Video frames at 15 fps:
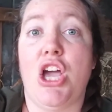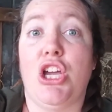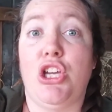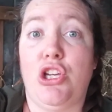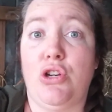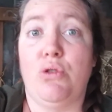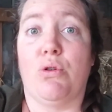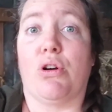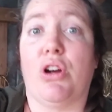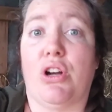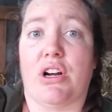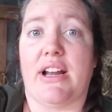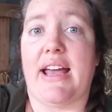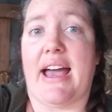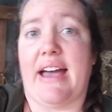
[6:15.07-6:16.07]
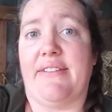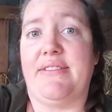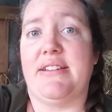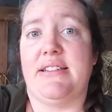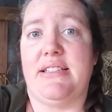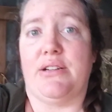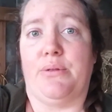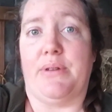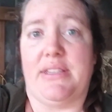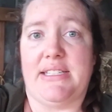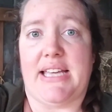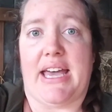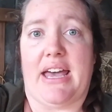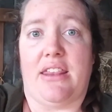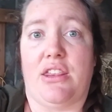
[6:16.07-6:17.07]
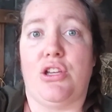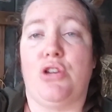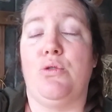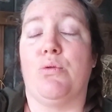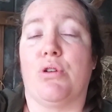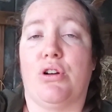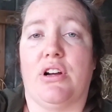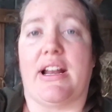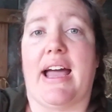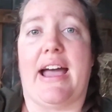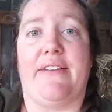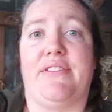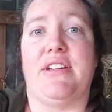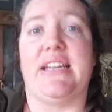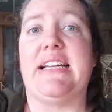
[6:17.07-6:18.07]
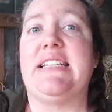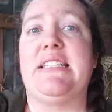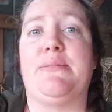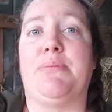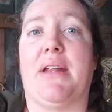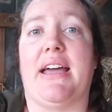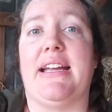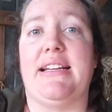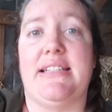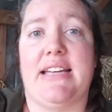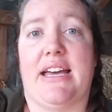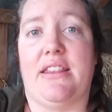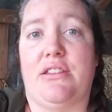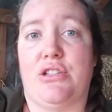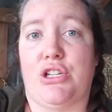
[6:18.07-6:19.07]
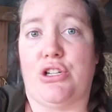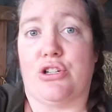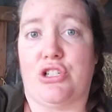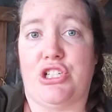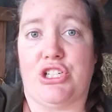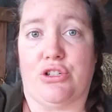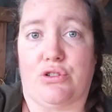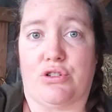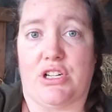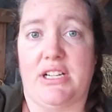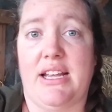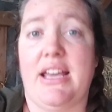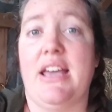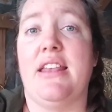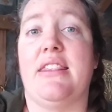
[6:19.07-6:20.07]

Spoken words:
You're going to have to deal with death. You are going to have to explain death to your children.